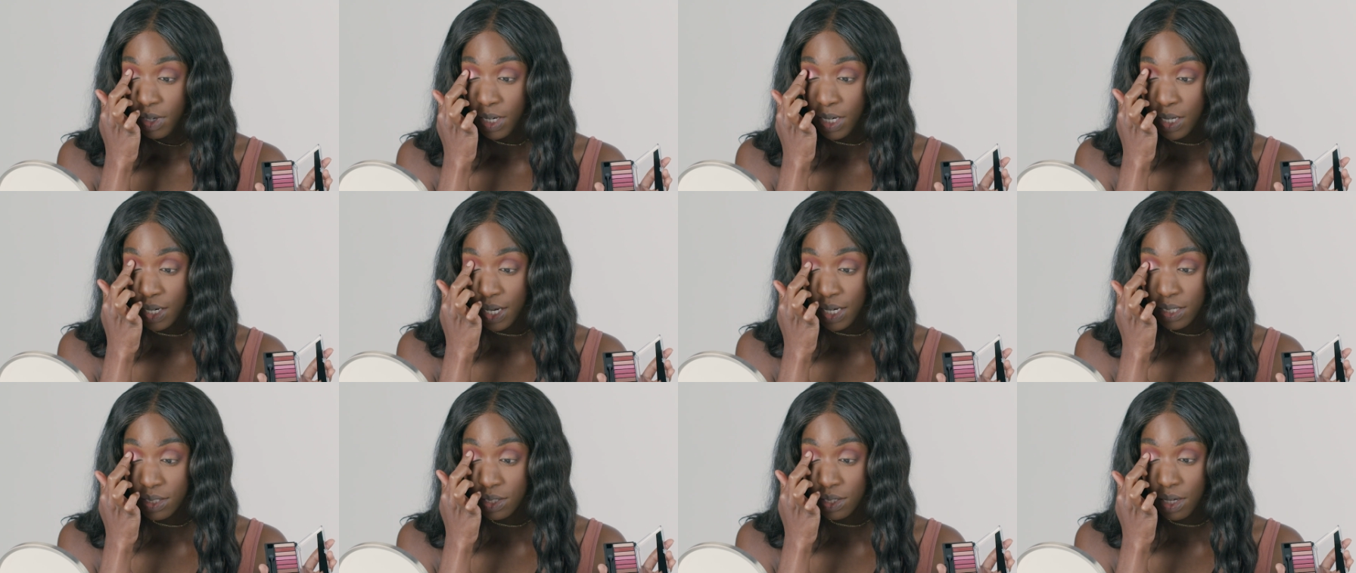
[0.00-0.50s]
It
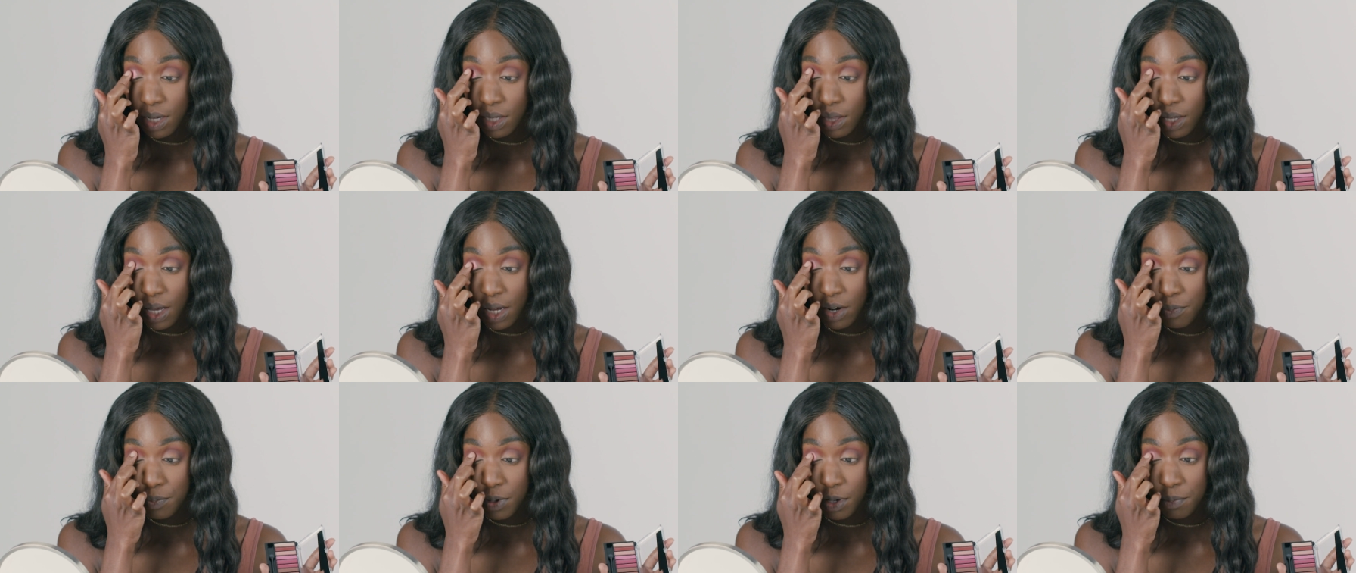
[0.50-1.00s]
has a
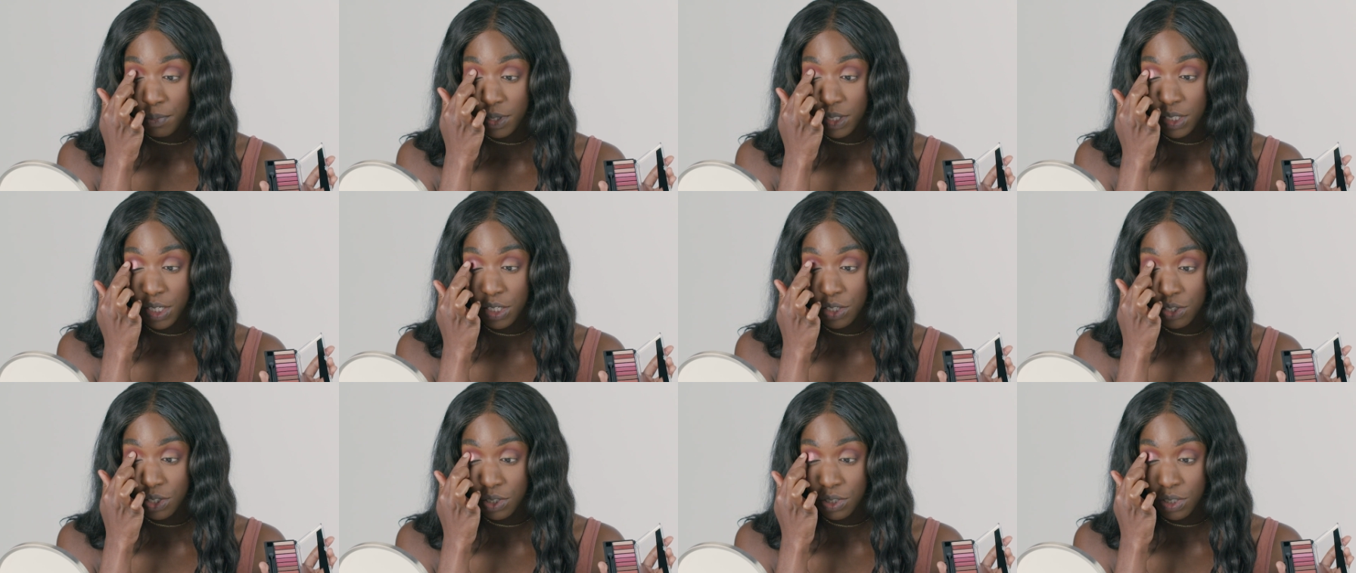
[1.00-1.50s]
lot of
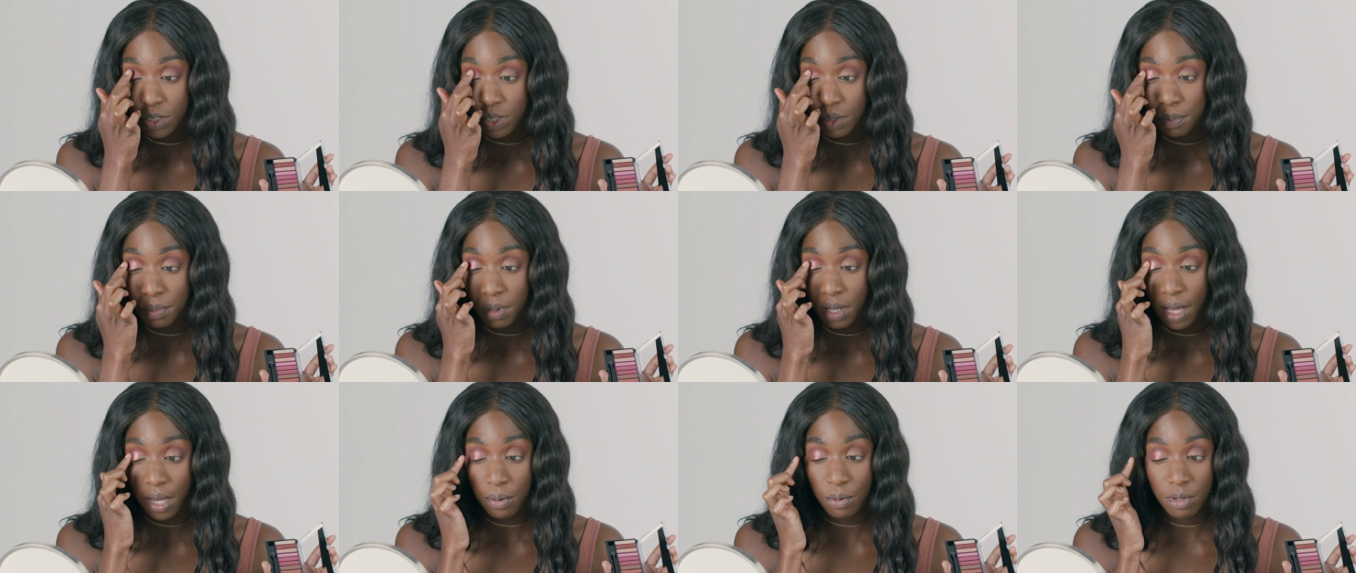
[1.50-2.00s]
pigmentation just
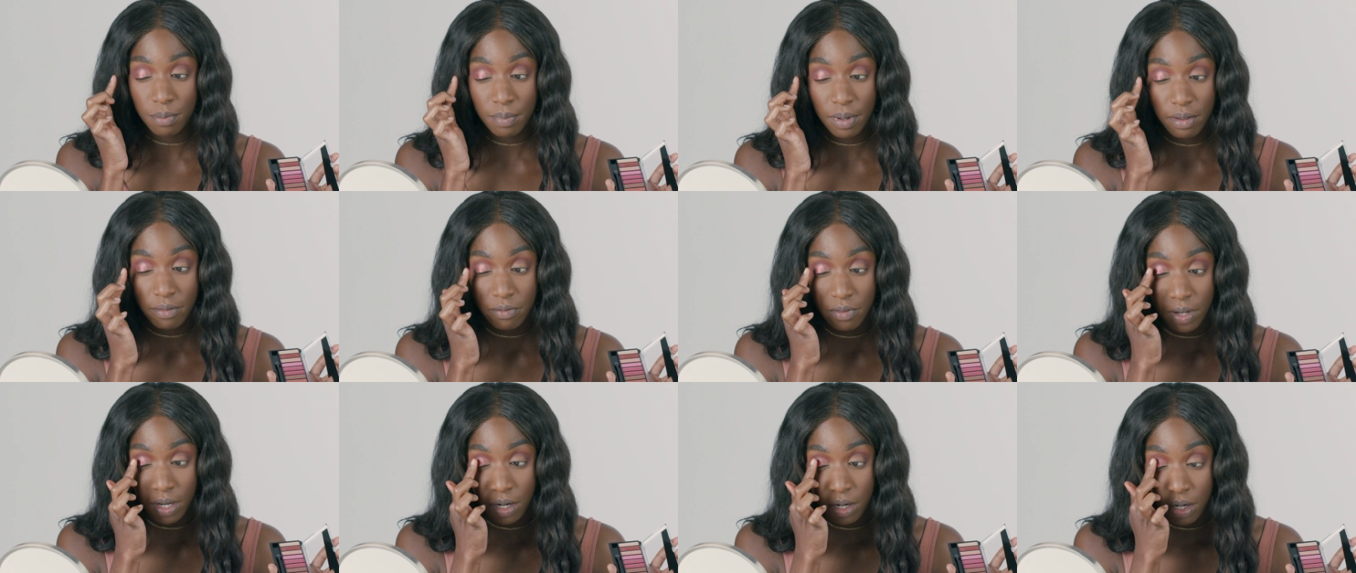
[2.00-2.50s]
applying with my
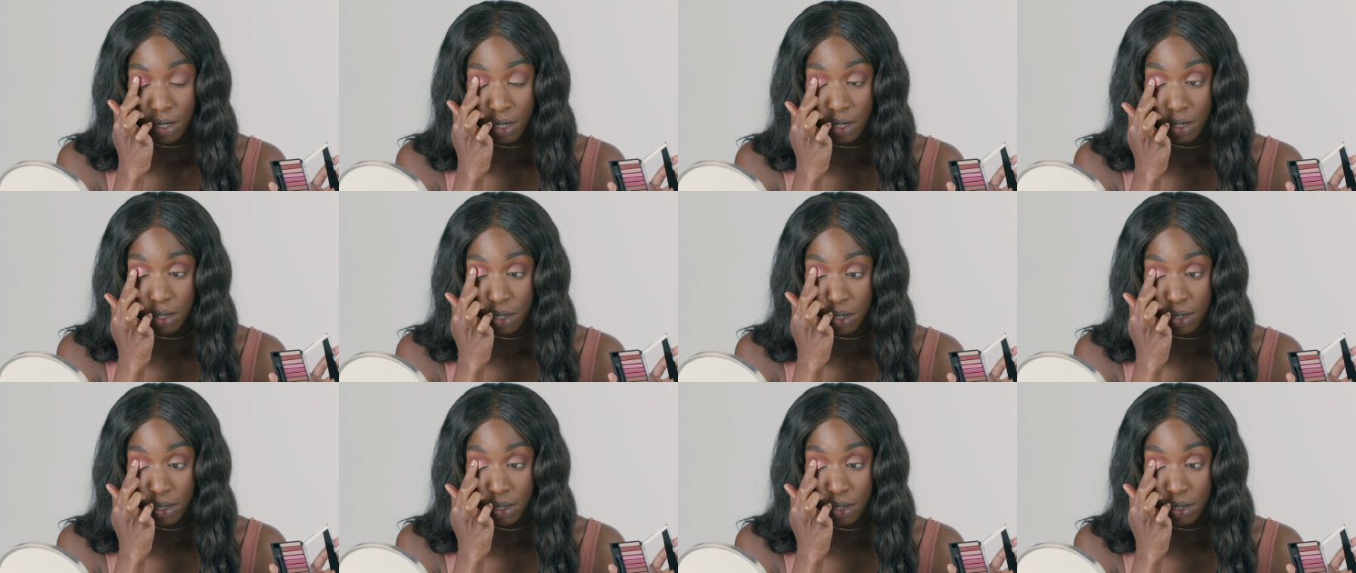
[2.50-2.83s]
finger.